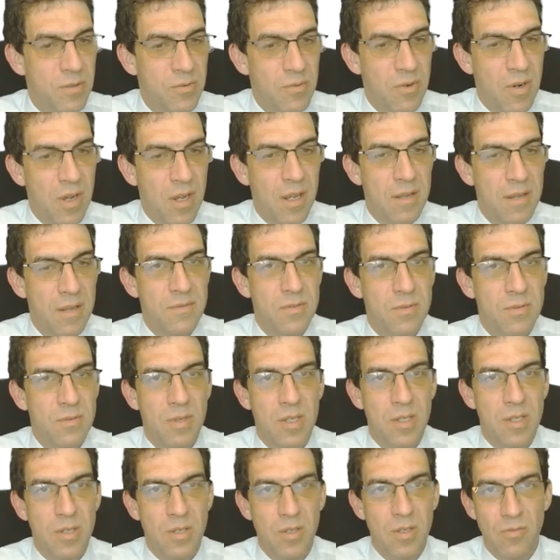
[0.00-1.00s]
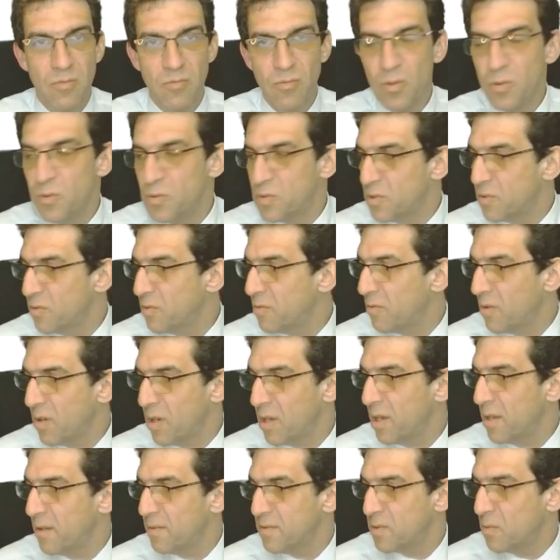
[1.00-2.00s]
arrives, when a new router
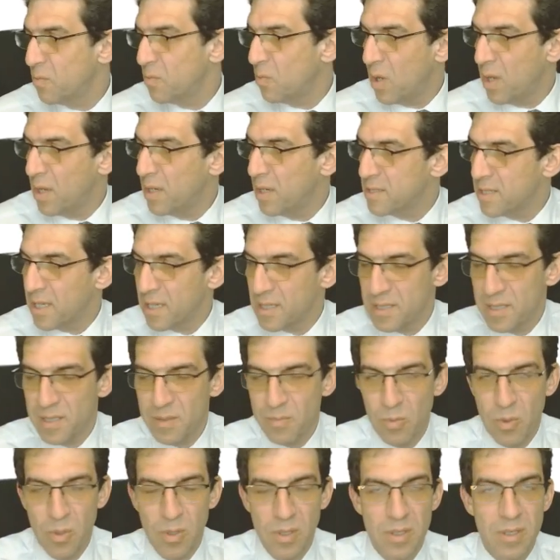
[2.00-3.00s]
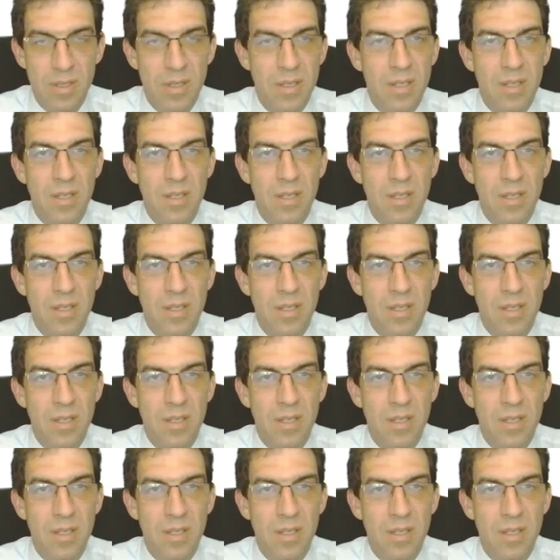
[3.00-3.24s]
arrives, a wireless access point,